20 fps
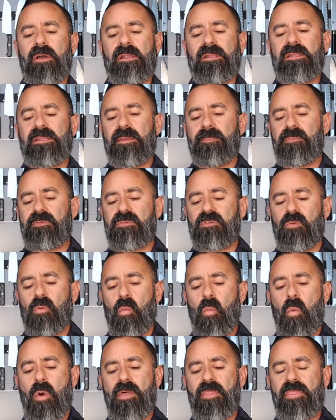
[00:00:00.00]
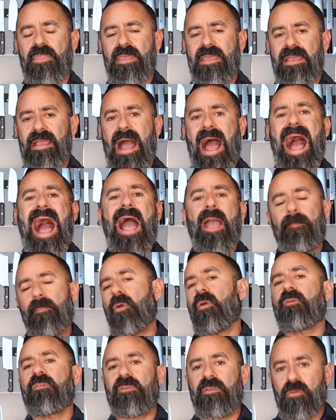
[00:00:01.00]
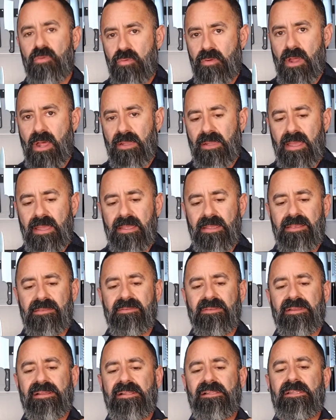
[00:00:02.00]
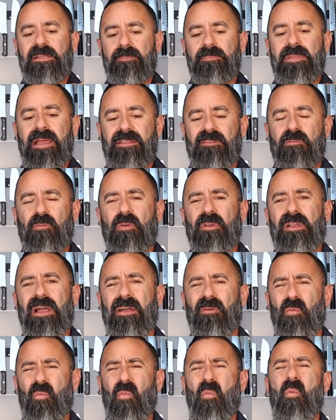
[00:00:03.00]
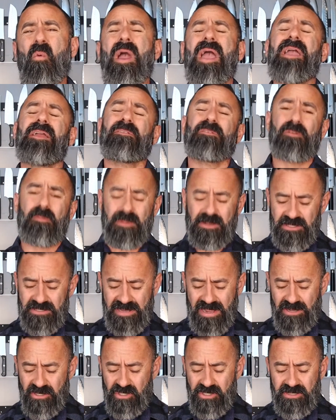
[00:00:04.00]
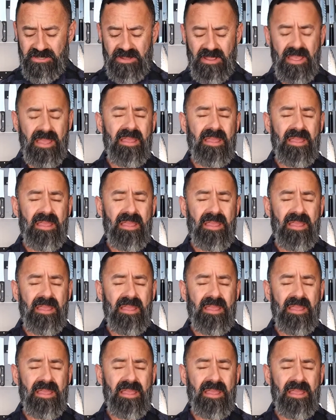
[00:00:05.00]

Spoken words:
clips, one thing I personally do not like is a clip that's got way too much tension